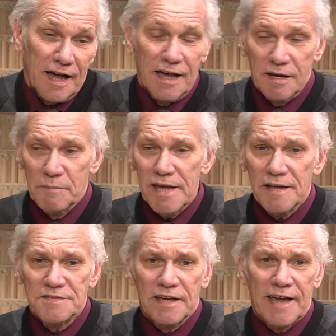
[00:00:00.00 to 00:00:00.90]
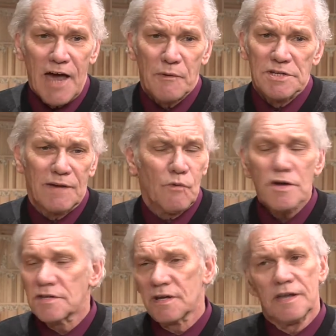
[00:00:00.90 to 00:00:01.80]
And being in St. Catharines, I've
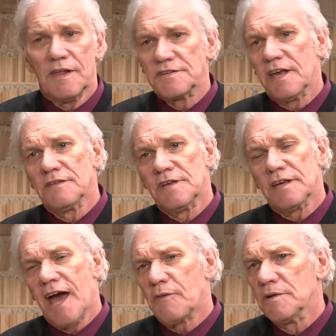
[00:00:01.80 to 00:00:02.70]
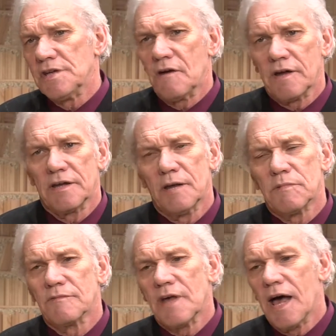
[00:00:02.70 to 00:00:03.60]
worked in the St. Catharines area a
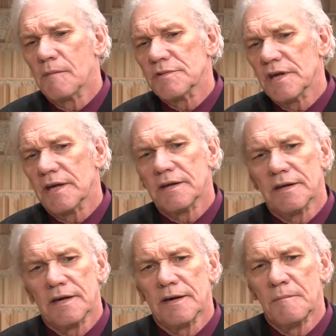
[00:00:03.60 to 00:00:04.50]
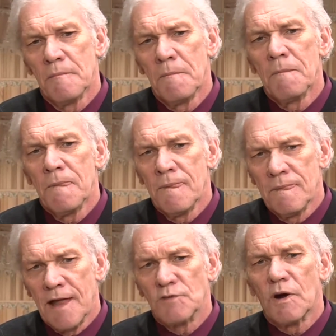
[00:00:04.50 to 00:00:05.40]
number of times, and uh,
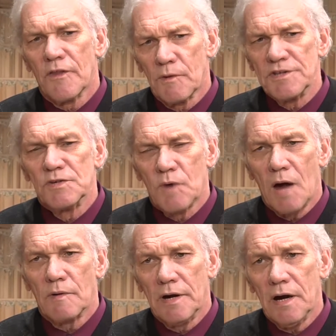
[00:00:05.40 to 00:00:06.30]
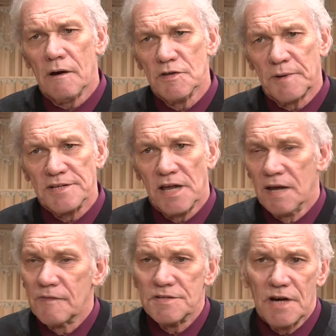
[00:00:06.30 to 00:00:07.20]
that's one of the reasons why we're here is because I
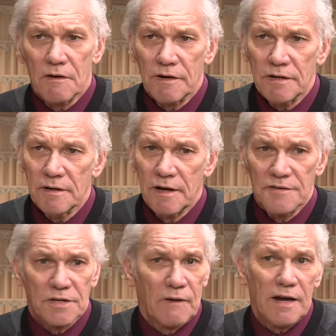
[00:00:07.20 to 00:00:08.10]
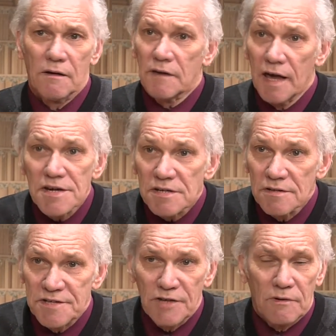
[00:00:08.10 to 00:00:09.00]
love this area and it's a great location,
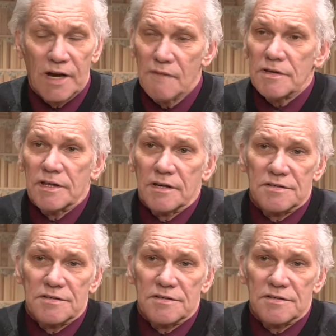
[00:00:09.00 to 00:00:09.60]
central to everything.